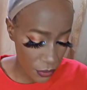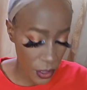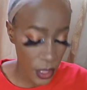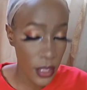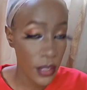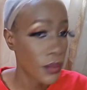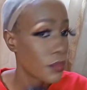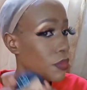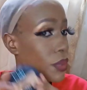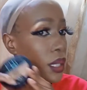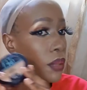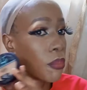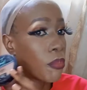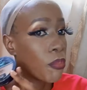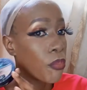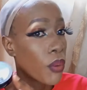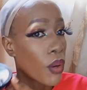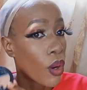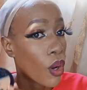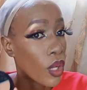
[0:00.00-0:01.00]
Fit Me
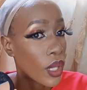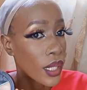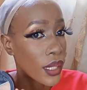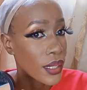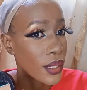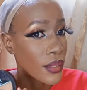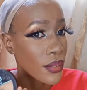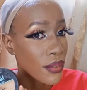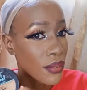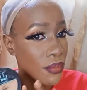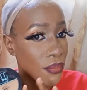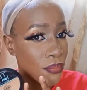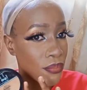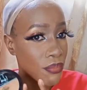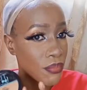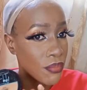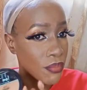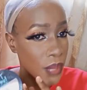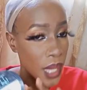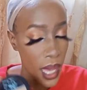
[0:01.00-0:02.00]
Poreless
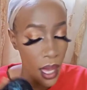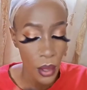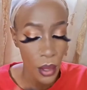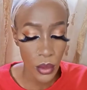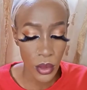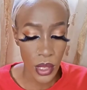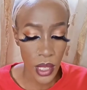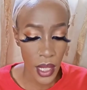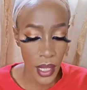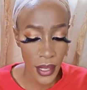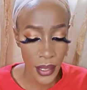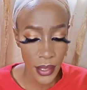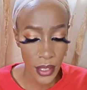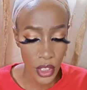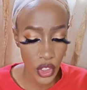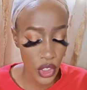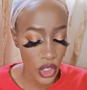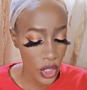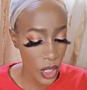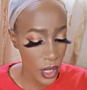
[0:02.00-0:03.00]
powder in the
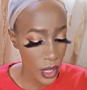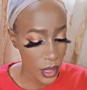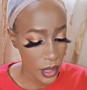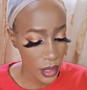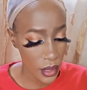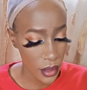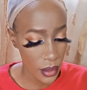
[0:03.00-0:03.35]
shade